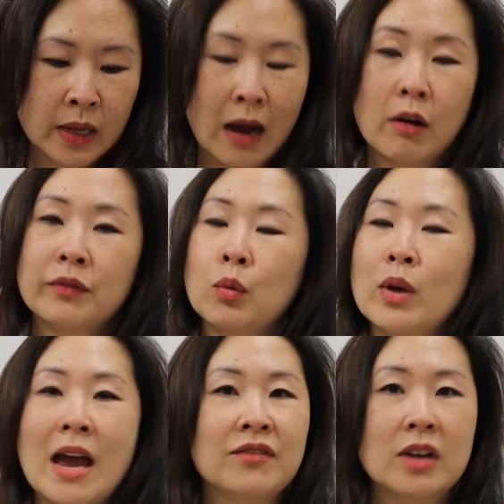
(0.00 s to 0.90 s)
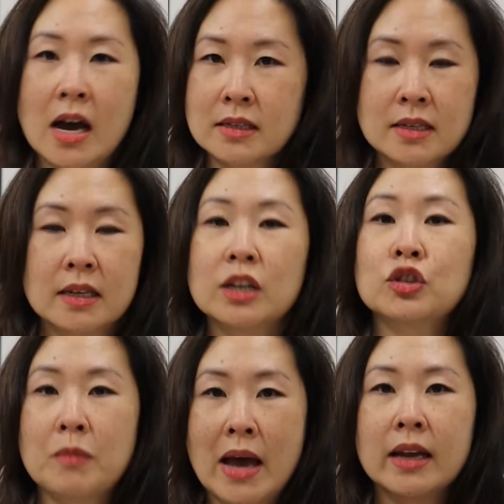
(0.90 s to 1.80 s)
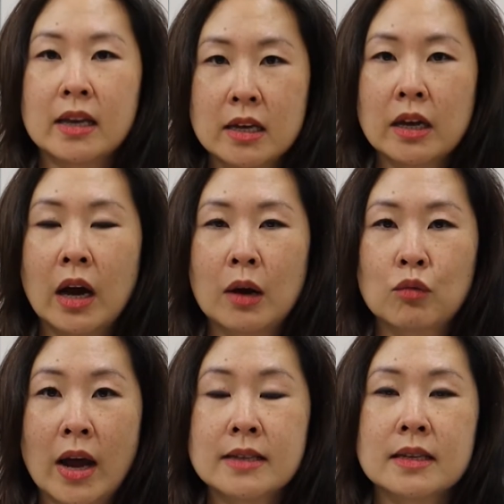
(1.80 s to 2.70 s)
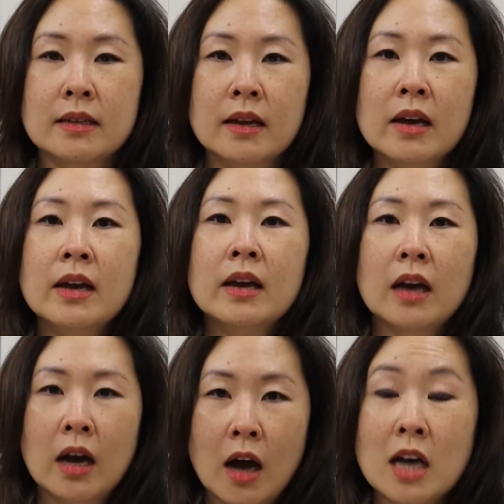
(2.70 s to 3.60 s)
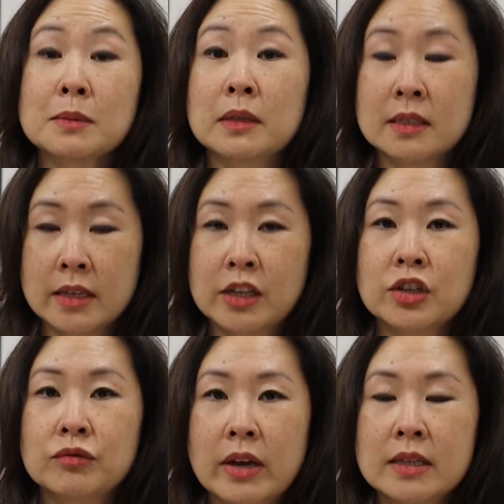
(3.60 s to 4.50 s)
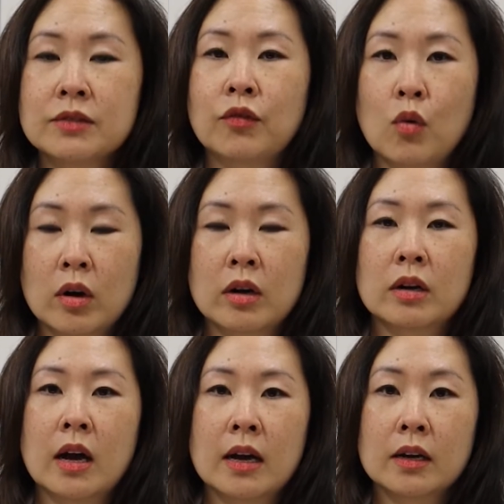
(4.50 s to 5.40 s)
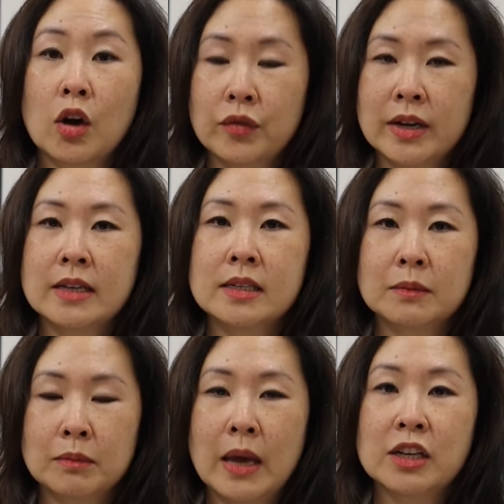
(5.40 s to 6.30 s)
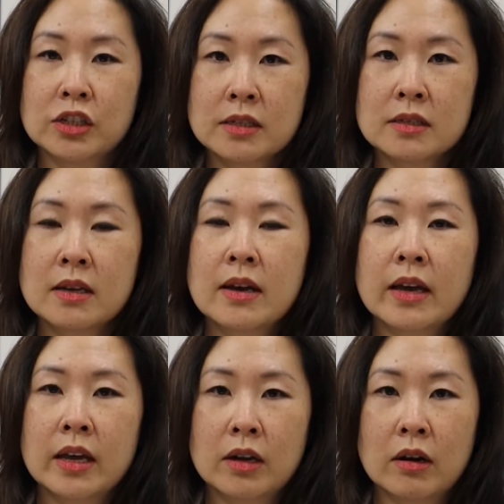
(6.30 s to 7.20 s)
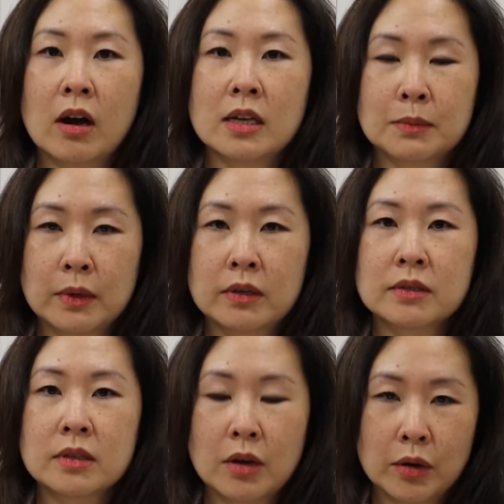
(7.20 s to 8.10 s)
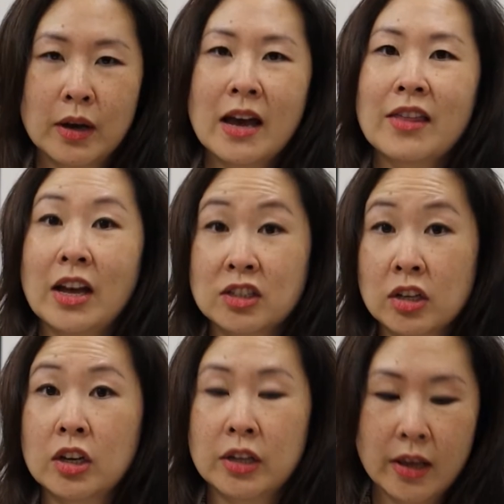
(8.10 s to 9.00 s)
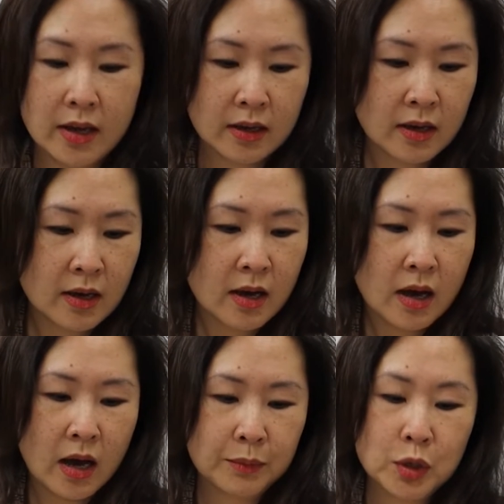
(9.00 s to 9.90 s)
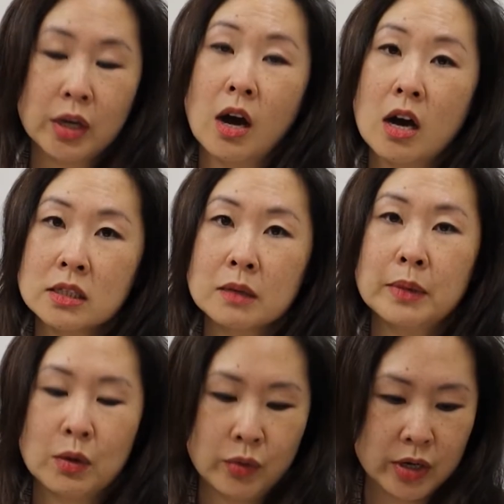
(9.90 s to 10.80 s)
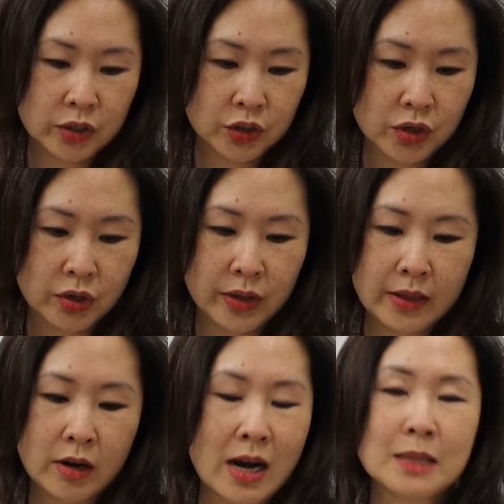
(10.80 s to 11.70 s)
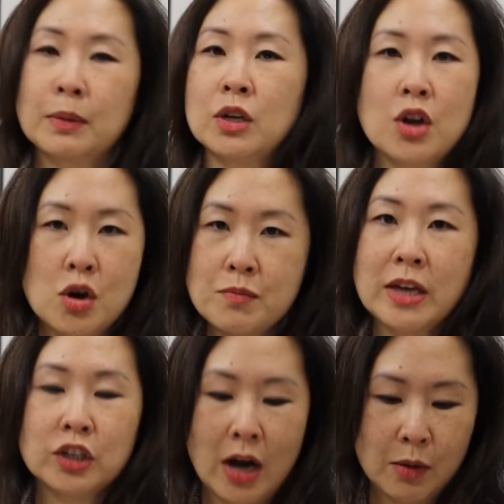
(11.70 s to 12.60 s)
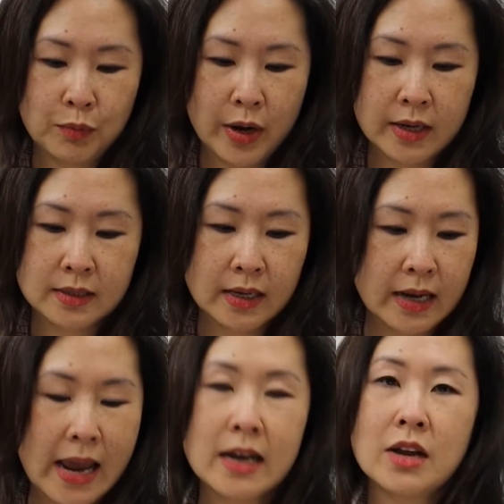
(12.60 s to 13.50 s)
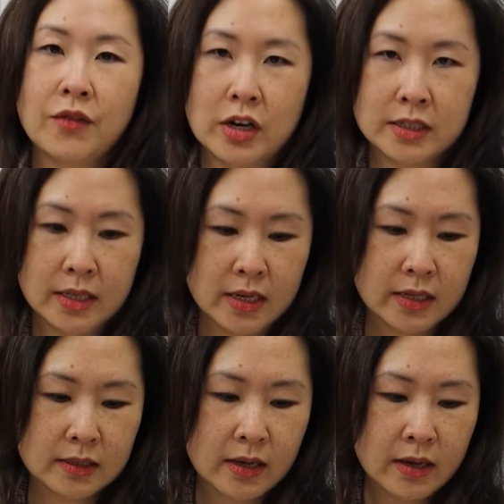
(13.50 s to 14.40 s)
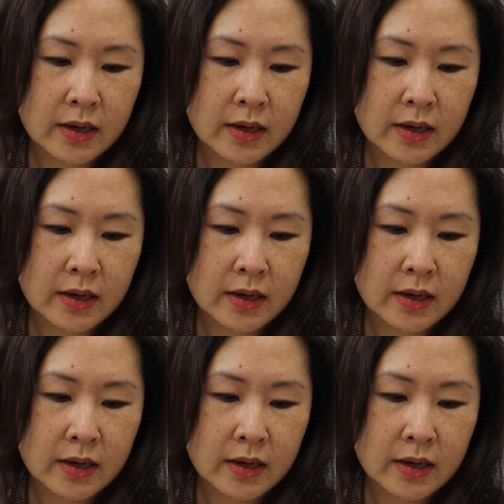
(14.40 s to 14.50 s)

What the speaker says: However, we have not seen a dramatic rise in hospitalization rates for COVID-19 patients in our hospitals, so that's a good thing. You can also be reassured that there has been no major outbreaks in any of our cities.